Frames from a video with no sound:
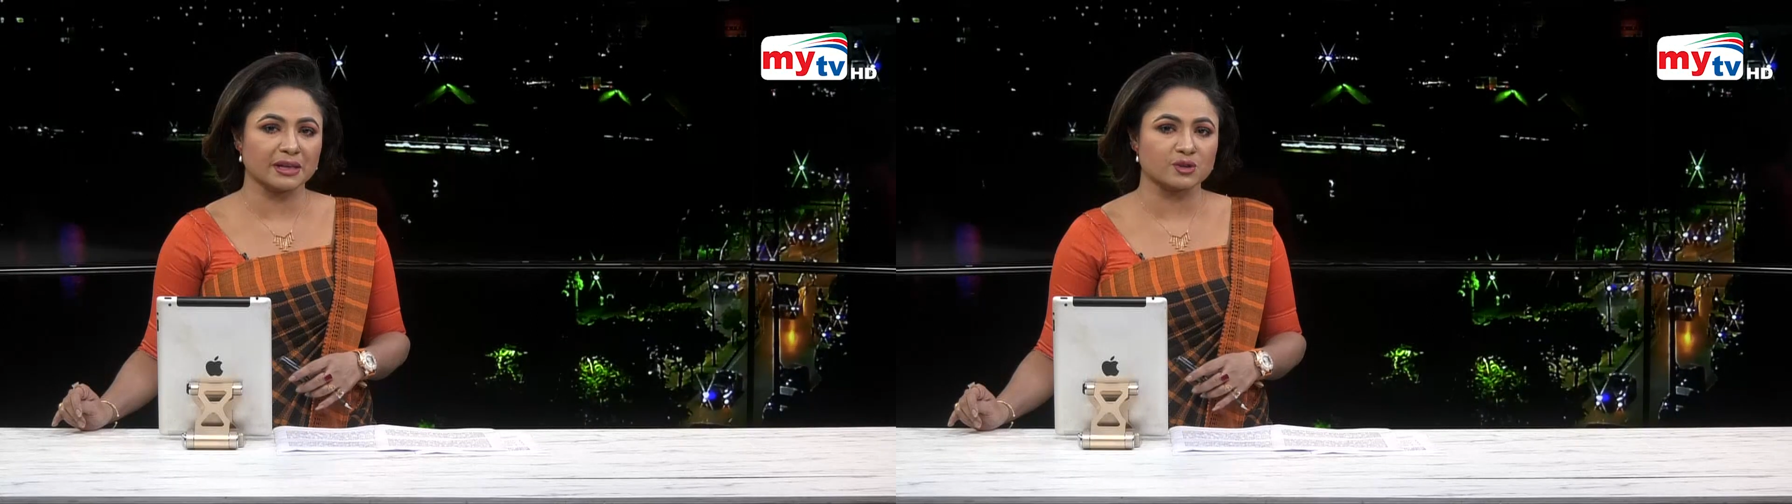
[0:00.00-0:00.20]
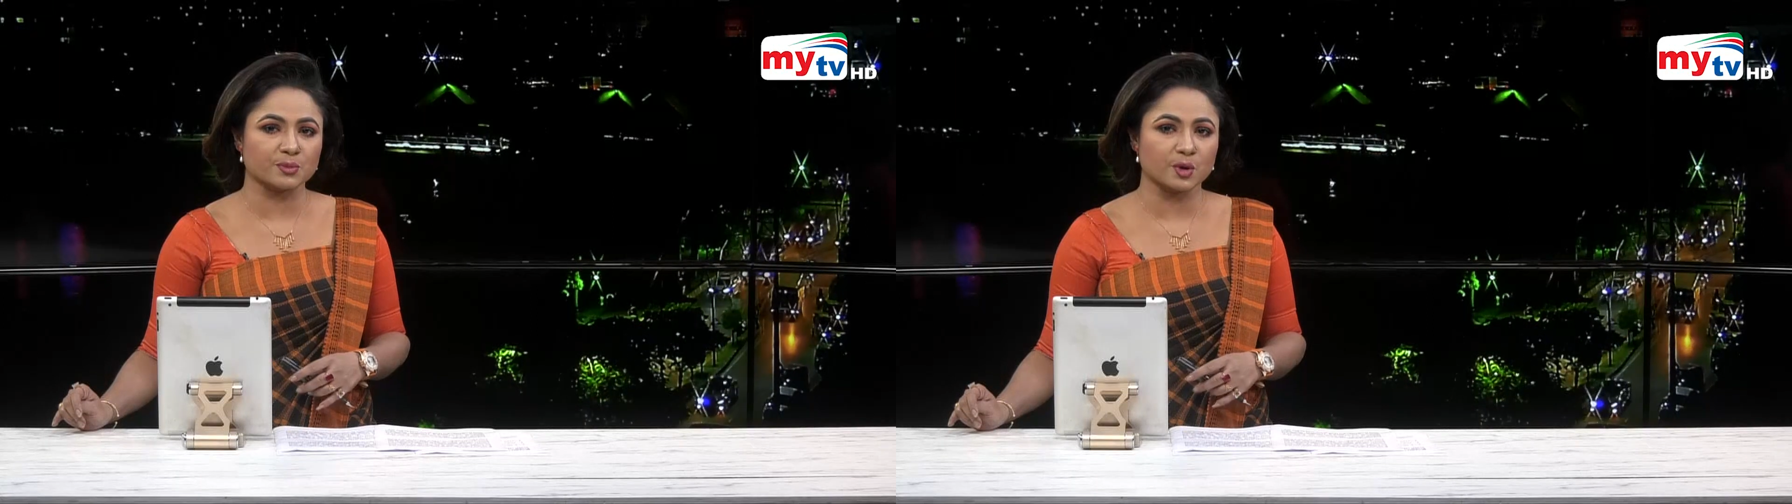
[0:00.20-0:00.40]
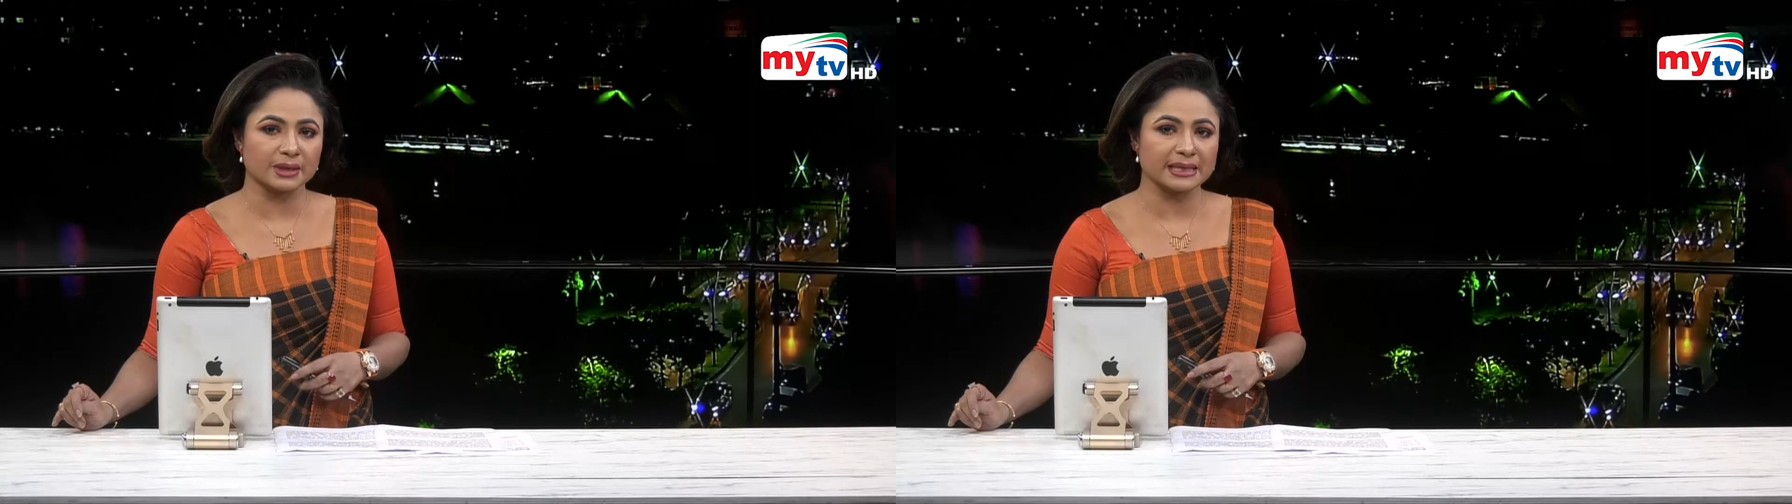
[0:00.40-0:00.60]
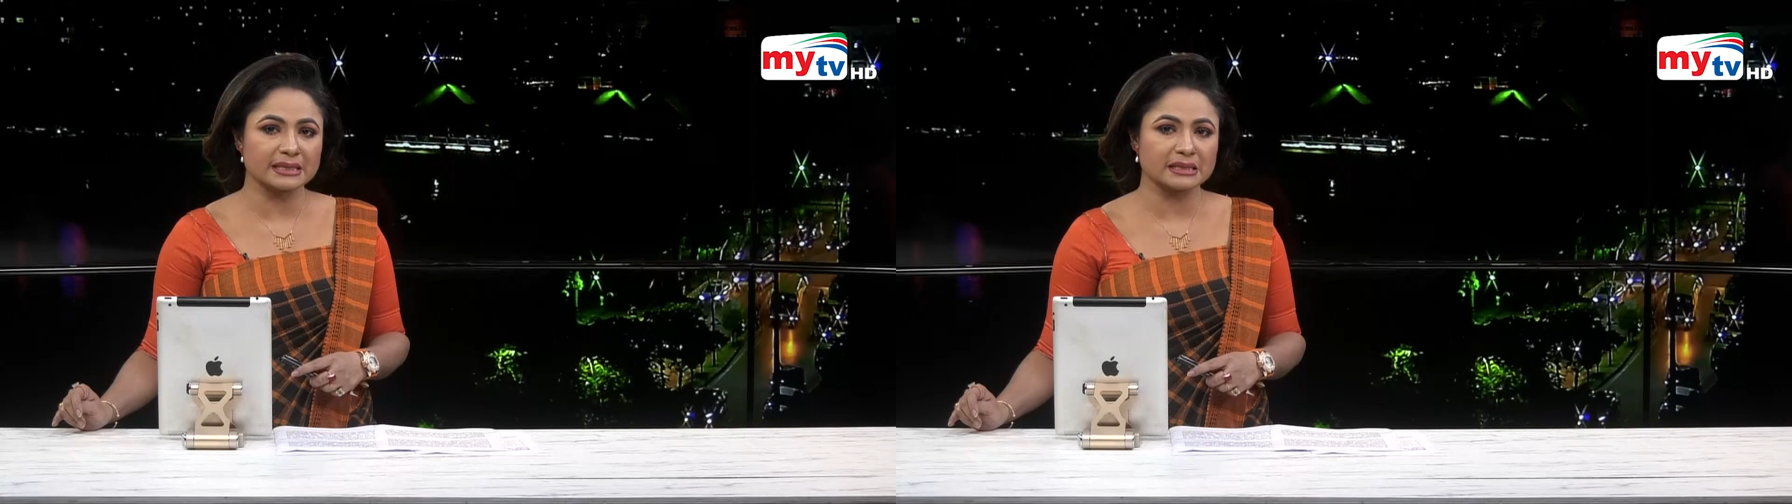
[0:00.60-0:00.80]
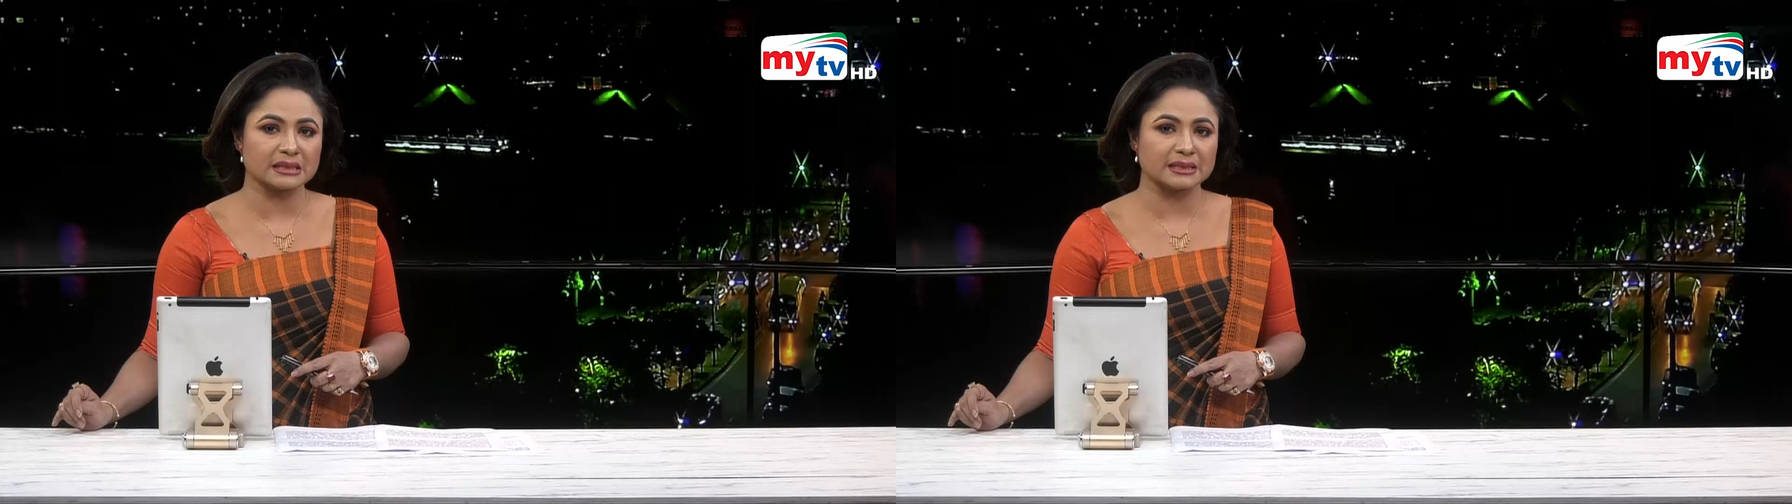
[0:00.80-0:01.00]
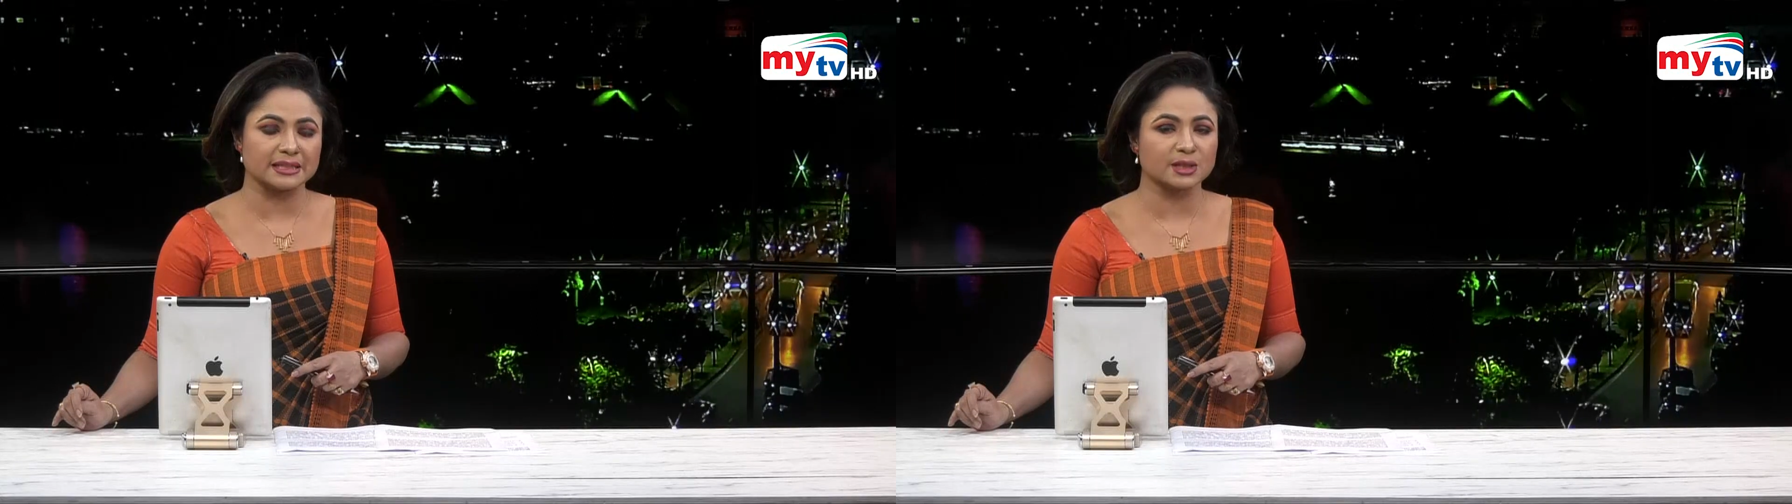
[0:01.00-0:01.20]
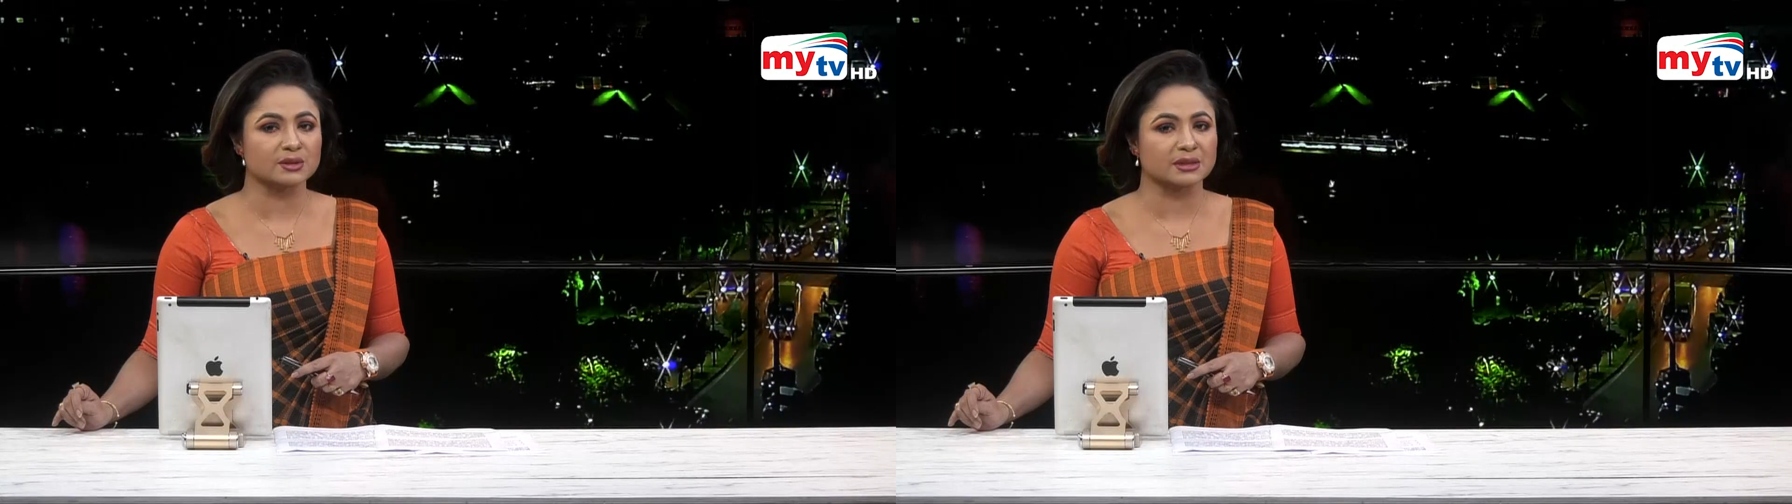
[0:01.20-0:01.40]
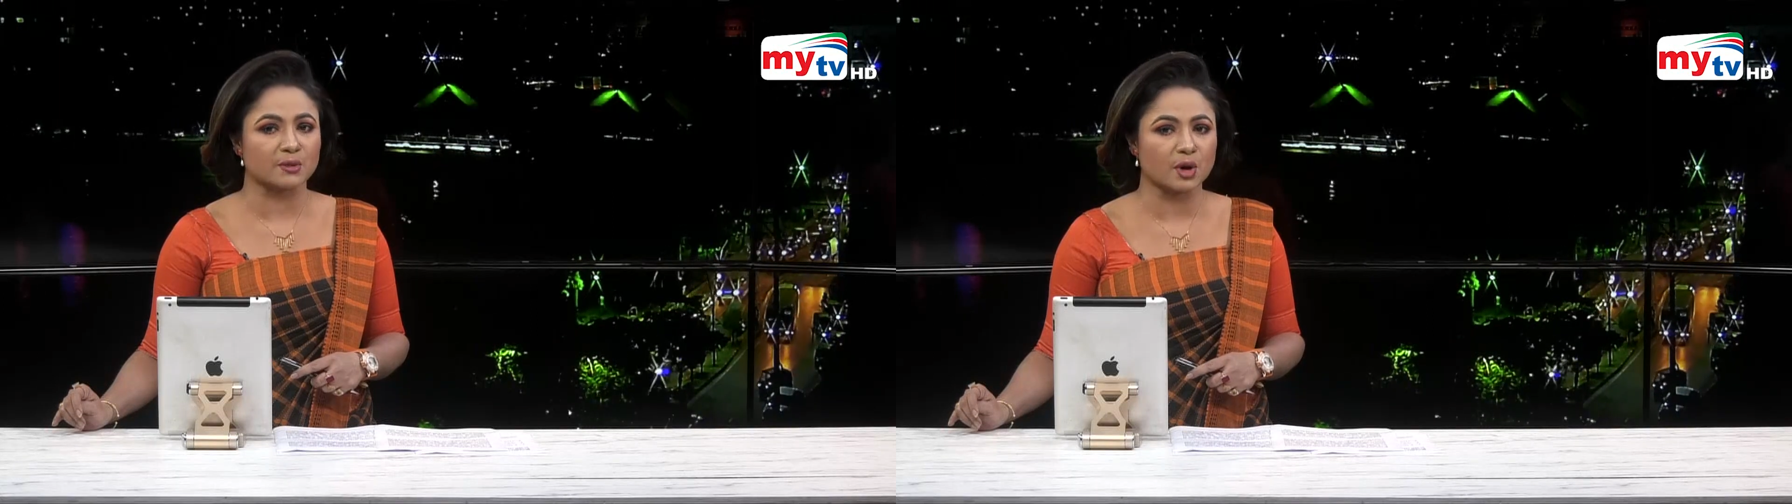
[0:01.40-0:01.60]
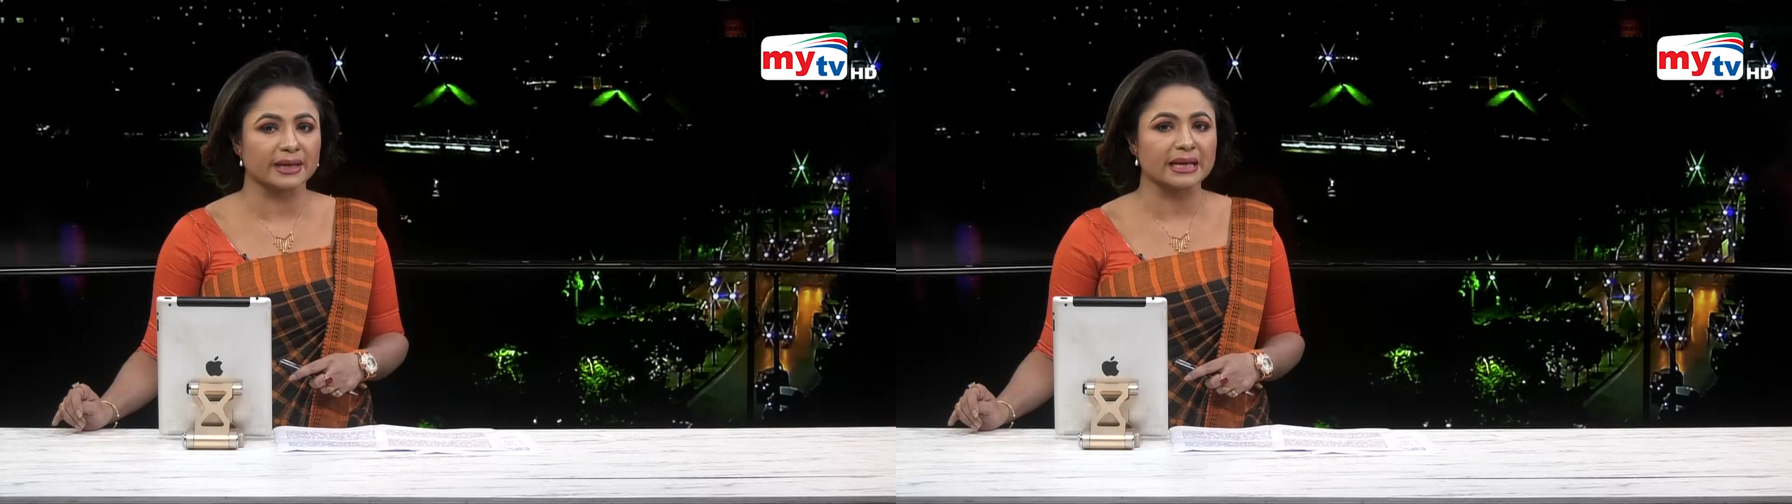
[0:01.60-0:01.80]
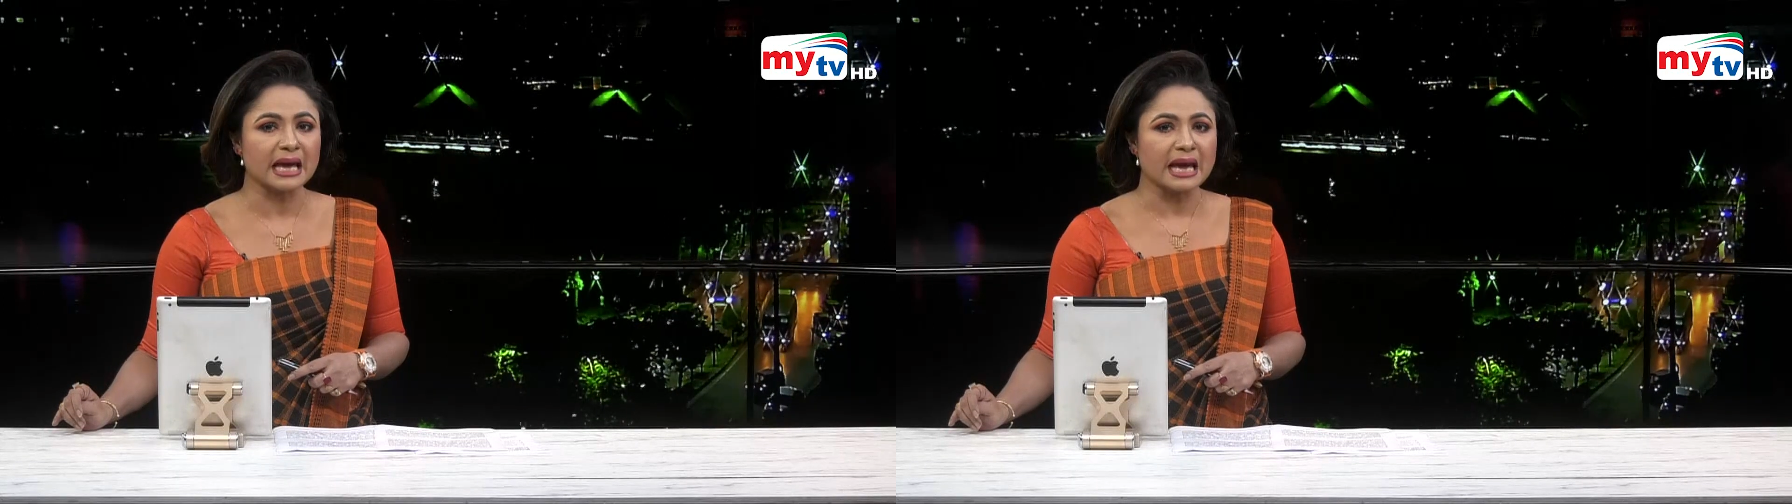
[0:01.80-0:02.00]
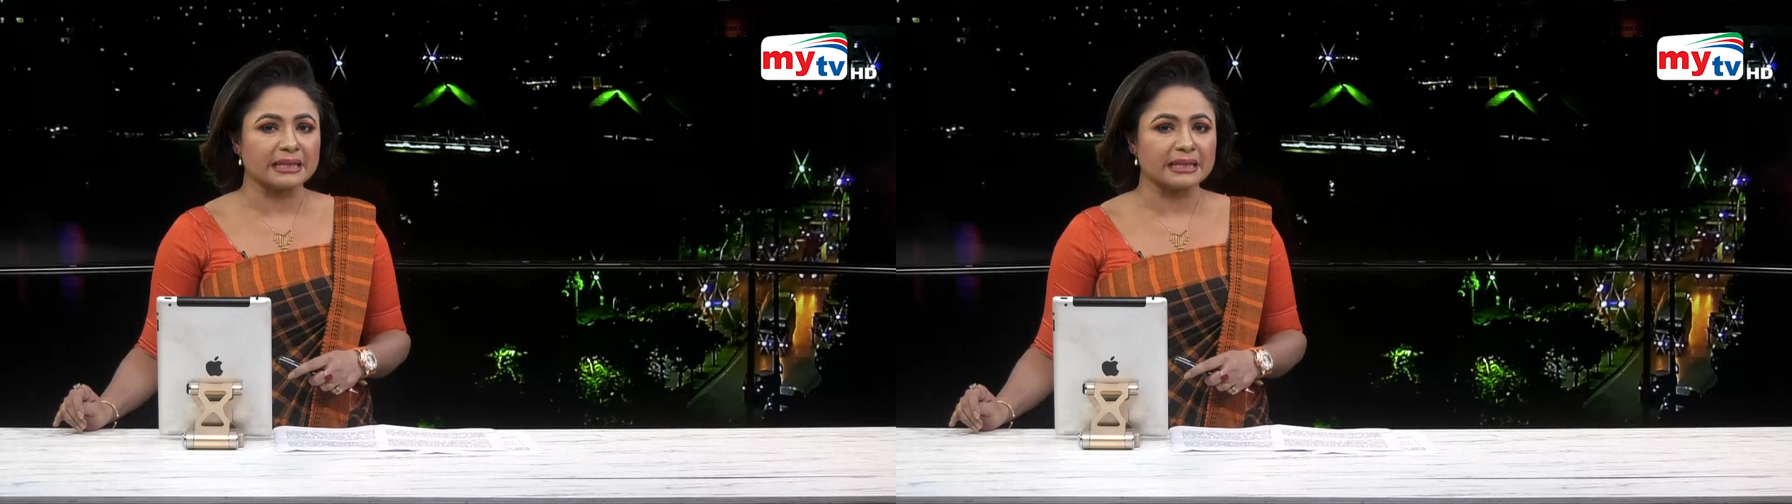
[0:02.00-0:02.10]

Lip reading: Metropolis Tuesday morning.